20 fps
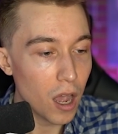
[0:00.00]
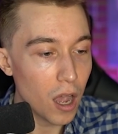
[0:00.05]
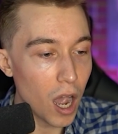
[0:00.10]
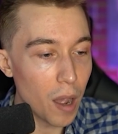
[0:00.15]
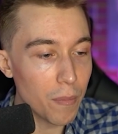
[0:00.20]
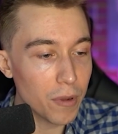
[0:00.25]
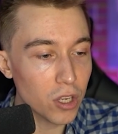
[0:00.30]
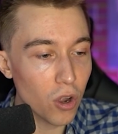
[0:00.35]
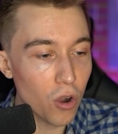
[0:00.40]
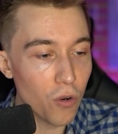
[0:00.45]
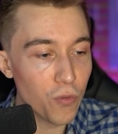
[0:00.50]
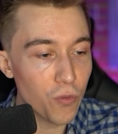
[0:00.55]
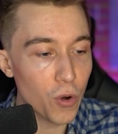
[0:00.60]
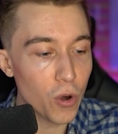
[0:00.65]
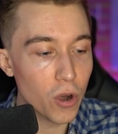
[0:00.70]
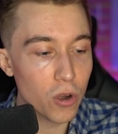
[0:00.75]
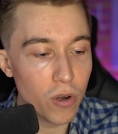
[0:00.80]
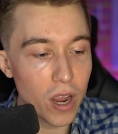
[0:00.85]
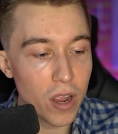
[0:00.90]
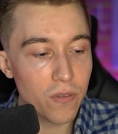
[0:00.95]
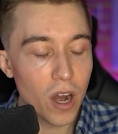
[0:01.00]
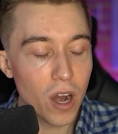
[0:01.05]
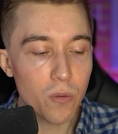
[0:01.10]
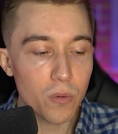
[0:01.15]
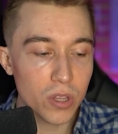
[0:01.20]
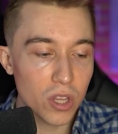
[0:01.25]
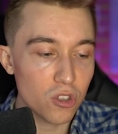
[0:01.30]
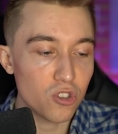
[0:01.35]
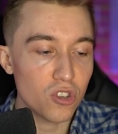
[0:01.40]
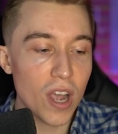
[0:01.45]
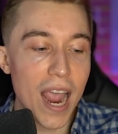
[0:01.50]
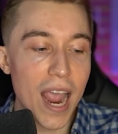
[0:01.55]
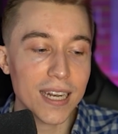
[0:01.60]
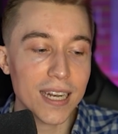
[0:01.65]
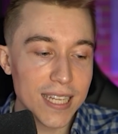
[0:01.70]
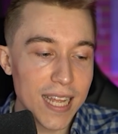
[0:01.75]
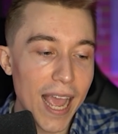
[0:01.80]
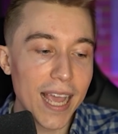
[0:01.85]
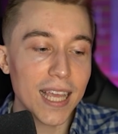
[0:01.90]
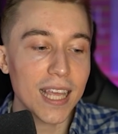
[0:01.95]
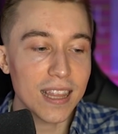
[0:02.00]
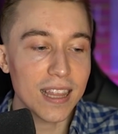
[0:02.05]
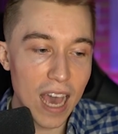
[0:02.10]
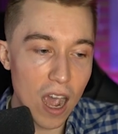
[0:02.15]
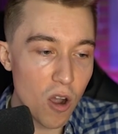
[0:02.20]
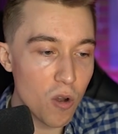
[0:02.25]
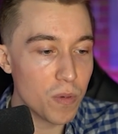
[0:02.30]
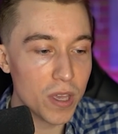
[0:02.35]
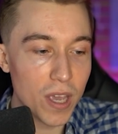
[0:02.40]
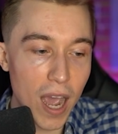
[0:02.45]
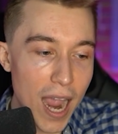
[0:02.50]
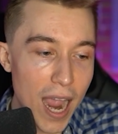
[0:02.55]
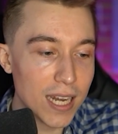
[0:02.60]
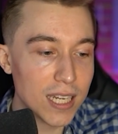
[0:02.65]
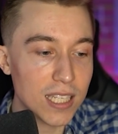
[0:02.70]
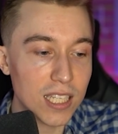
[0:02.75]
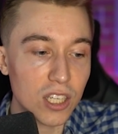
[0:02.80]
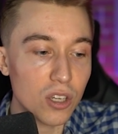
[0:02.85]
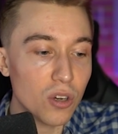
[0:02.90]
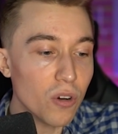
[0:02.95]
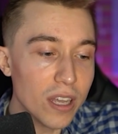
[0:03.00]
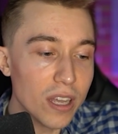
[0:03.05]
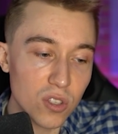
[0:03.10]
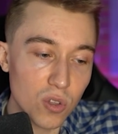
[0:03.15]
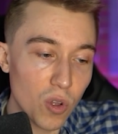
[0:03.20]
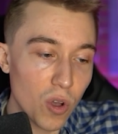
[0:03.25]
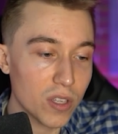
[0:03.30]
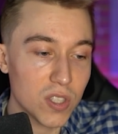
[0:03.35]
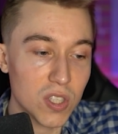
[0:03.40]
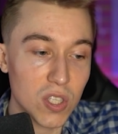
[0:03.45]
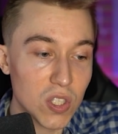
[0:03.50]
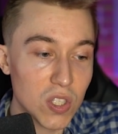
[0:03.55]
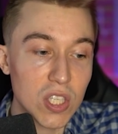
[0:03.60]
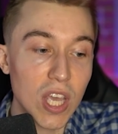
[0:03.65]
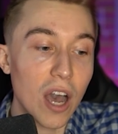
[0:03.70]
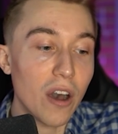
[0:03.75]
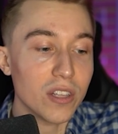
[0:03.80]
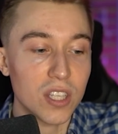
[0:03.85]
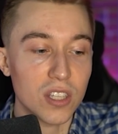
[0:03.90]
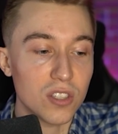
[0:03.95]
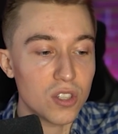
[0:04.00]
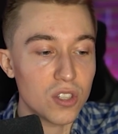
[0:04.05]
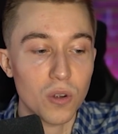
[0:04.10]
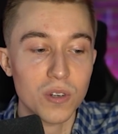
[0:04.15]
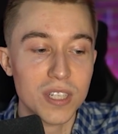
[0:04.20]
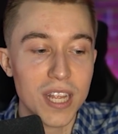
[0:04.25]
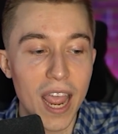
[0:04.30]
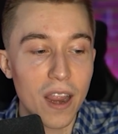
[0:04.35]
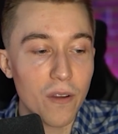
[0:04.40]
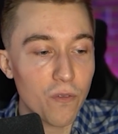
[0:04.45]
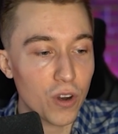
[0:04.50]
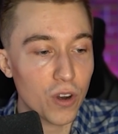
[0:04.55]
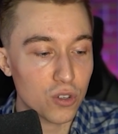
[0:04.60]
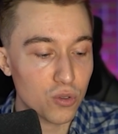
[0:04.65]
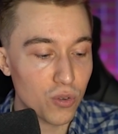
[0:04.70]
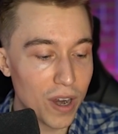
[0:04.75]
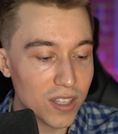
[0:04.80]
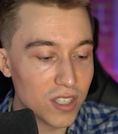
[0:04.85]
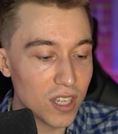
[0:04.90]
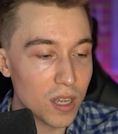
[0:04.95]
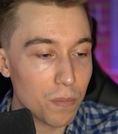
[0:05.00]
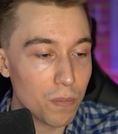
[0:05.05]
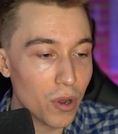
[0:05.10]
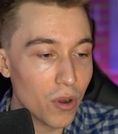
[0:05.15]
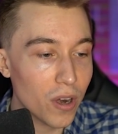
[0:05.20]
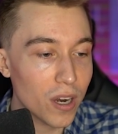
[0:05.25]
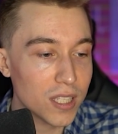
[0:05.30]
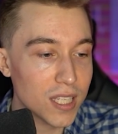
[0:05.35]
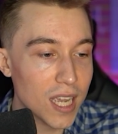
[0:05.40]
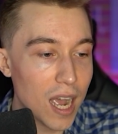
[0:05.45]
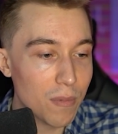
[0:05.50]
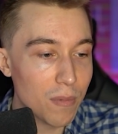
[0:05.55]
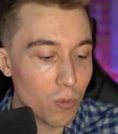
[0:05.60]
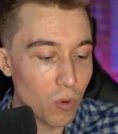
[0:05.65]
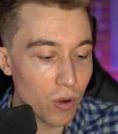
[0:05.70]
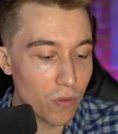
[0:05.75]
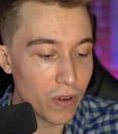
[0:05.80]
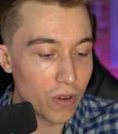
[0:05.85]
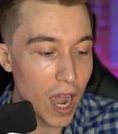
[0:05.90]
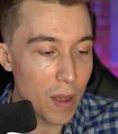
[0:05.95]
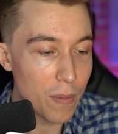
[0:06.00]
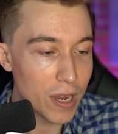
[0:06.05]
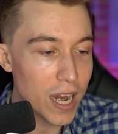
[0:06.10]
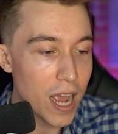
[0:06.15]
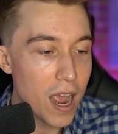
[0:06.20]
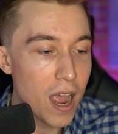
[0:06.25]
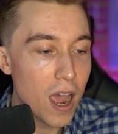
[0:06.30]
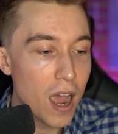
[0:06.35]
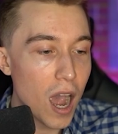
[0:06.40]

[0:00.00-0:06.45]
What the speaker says: I'm going to go for a Graveyard with a Giant tanking. That would be ideal as long as the skeletons don't tank for a transient period of time and we're vibing.